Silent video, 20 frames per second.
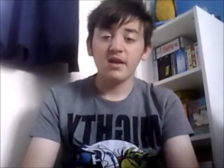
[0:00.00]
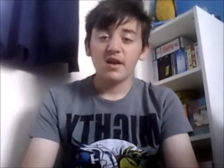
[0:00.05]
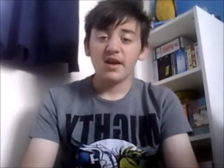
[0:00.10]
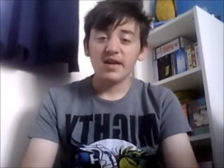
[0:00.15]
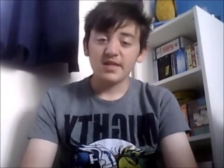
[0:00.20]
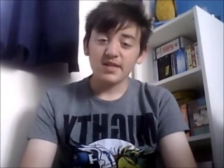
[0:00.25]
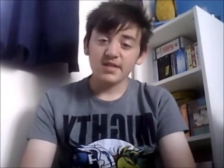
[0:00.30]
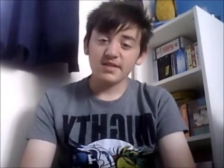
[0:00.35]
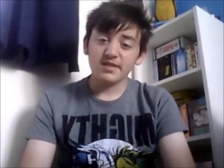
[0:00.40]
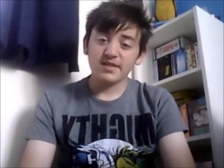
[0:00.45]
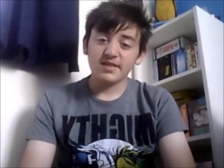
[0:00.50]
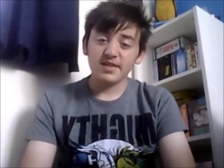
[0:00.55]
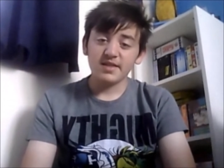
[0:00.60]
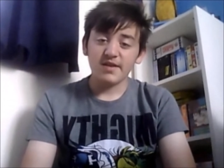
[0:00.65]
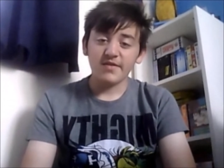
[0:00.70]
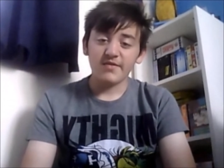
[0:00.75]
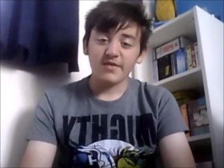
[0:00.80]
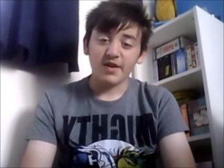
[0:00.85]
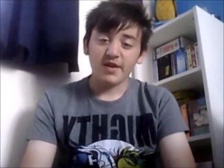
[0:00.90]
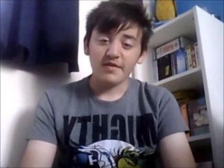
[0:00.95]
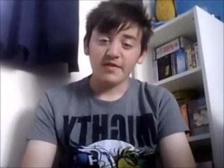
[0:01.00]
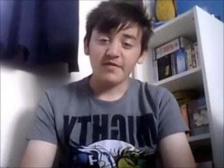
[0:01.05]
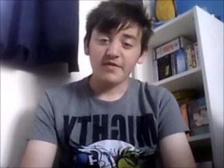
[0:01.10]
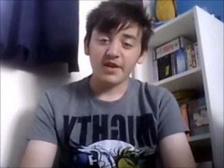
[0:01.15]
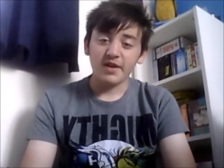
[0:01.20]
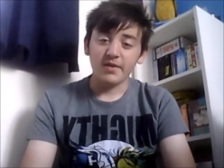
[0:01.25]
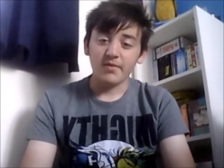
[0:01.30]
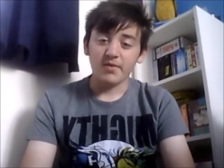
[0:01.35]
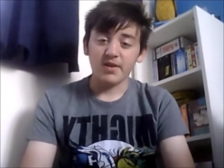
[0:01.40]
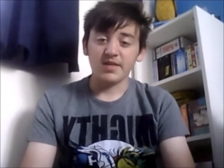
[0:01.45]
It doesn't sound very
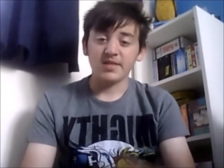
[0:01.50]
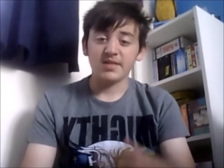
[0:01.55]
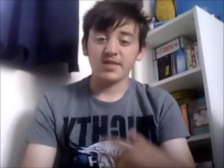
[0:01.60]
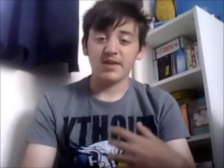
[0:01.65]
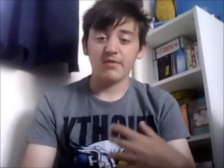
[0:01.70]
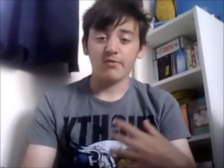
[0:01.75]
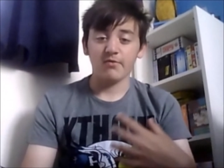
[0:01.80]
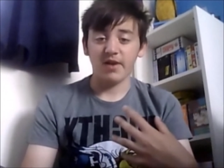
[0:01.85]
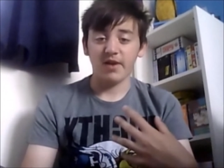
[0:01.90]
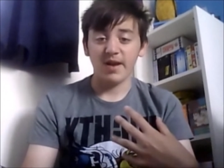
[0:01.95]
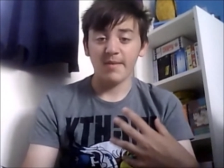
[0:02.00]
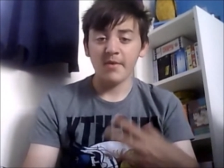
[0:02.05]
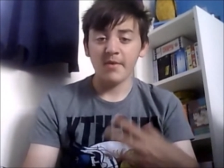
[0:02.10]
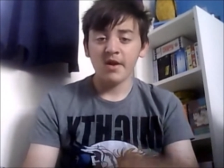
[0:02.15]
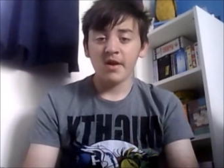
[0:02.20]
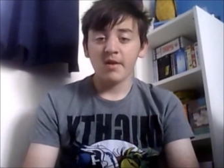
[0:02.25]
funny when I say rape,